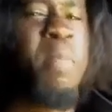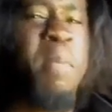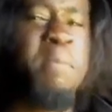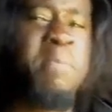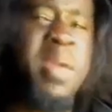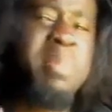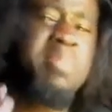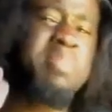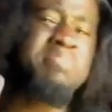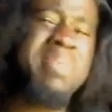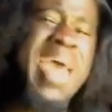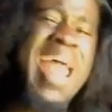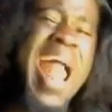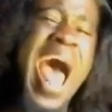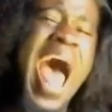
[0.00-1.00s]
But baby
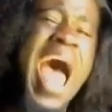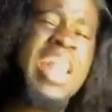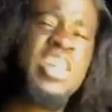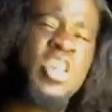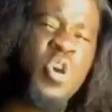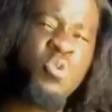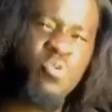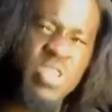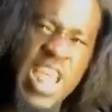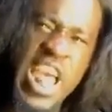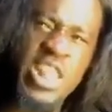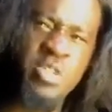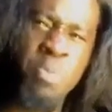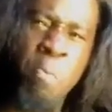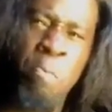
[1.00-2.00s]
back, I know
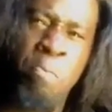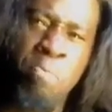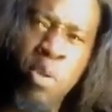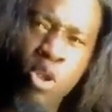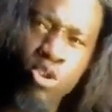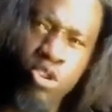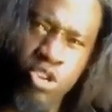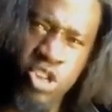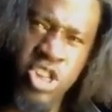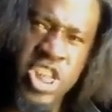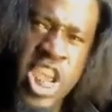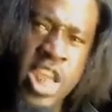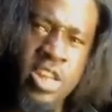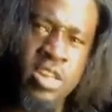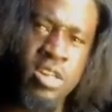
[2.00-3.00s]
that's
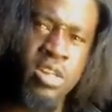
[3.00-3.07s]
bullshit.